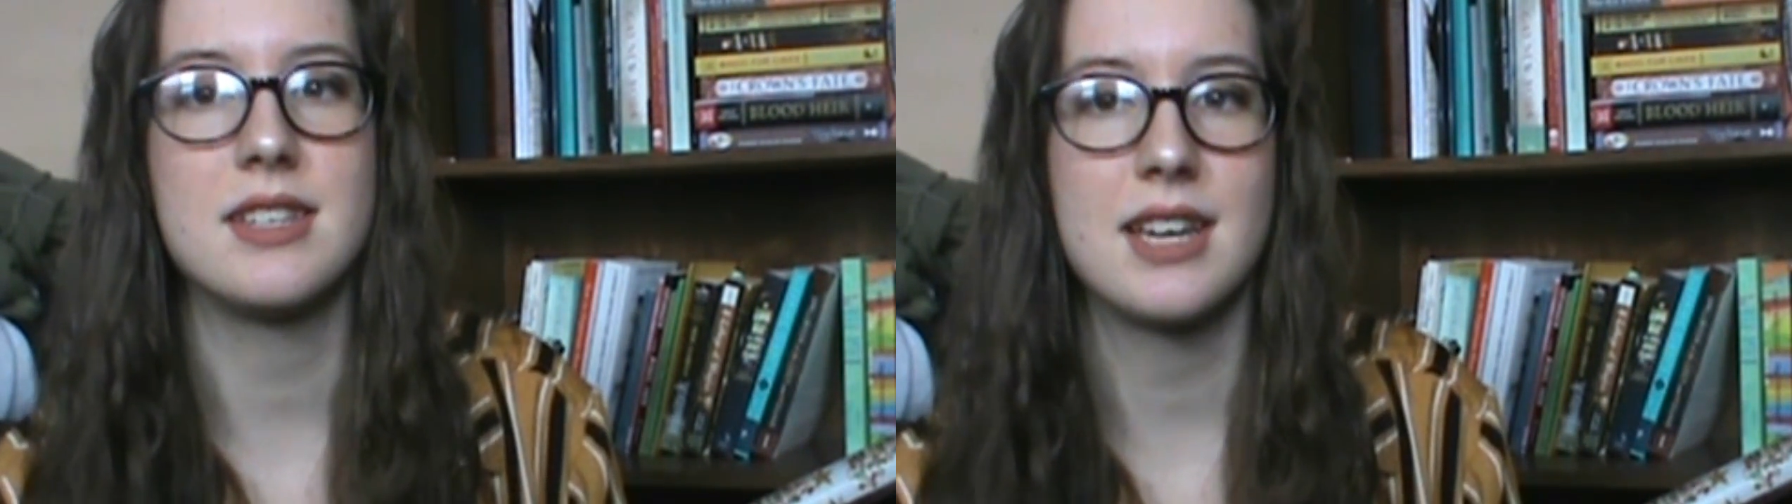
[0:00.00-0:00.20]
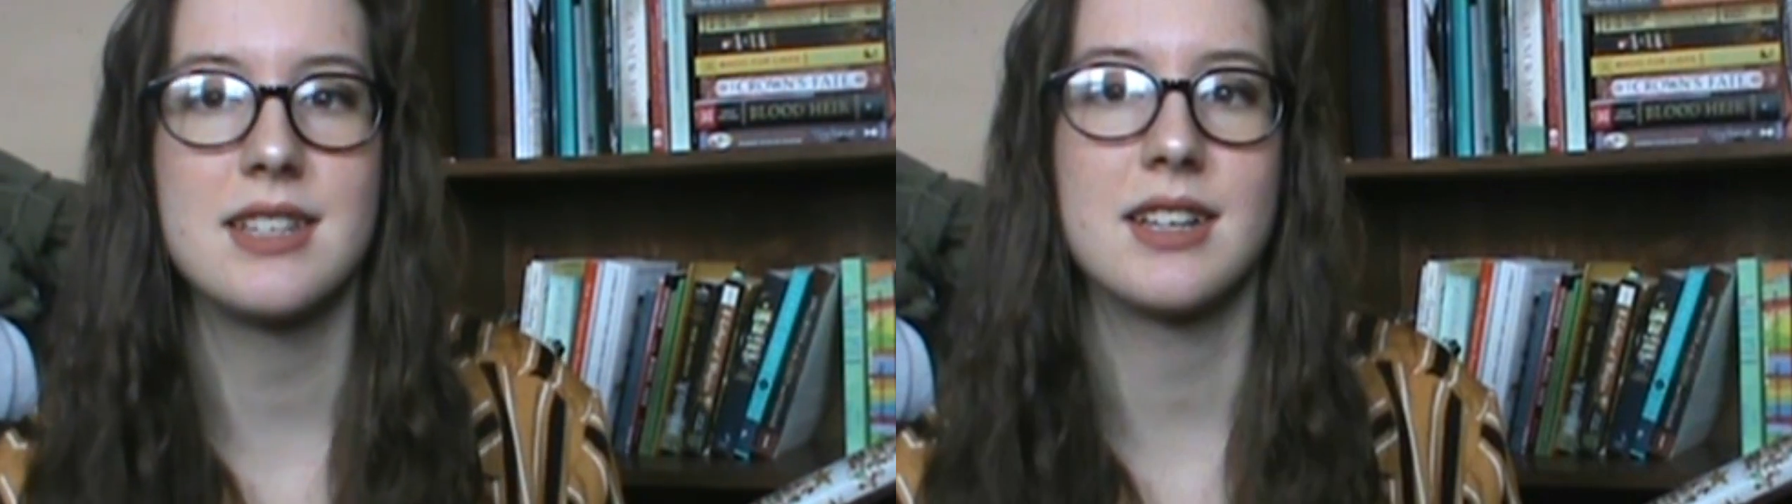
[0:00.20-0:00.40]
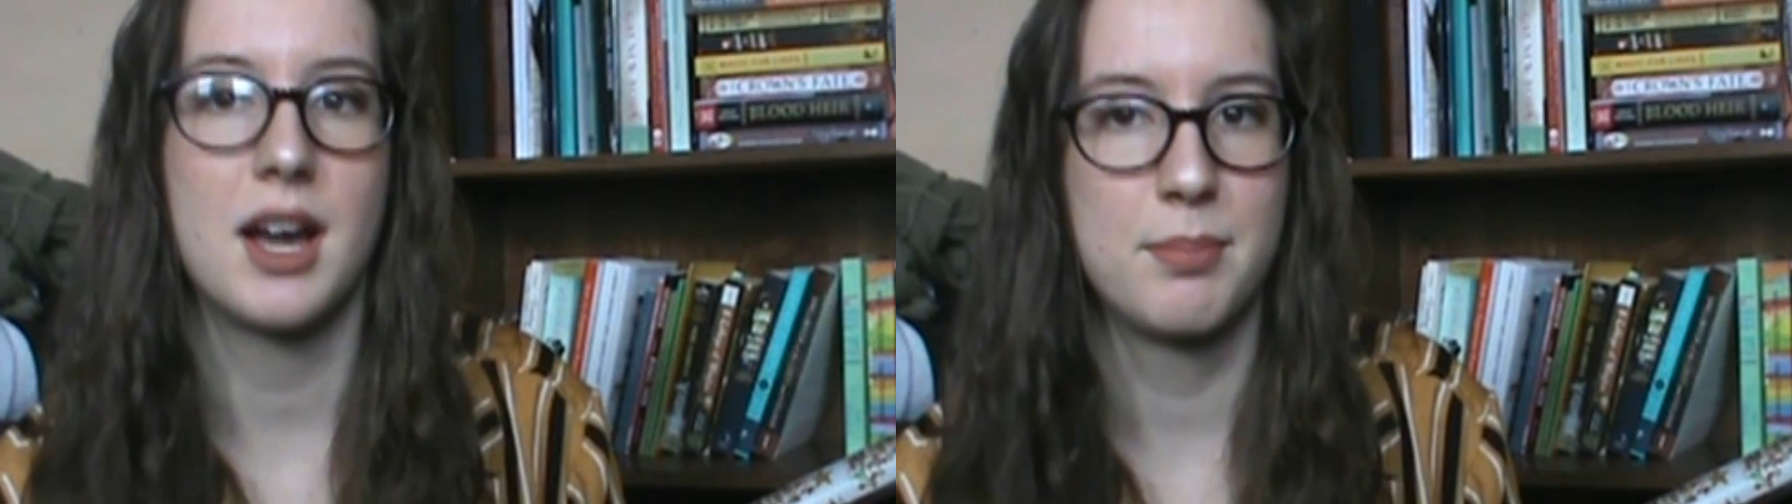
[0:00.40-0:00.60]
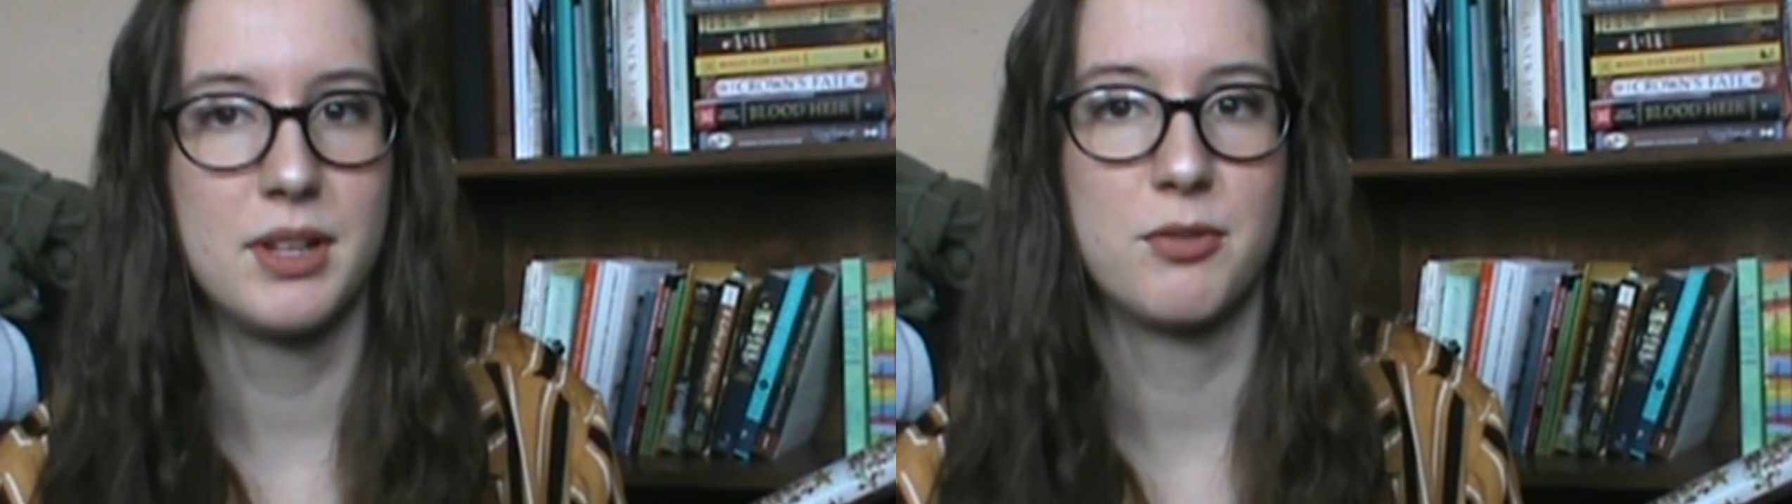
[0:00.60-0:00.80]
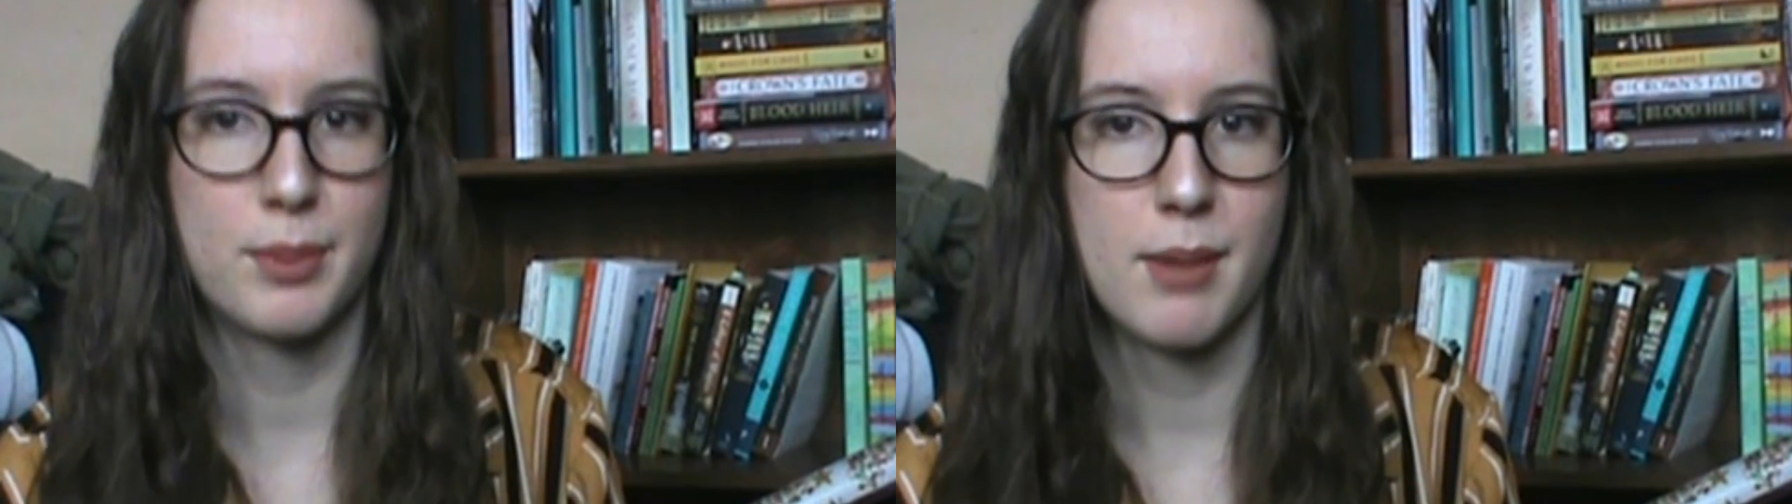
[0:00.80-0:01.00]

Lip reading: this has a couple of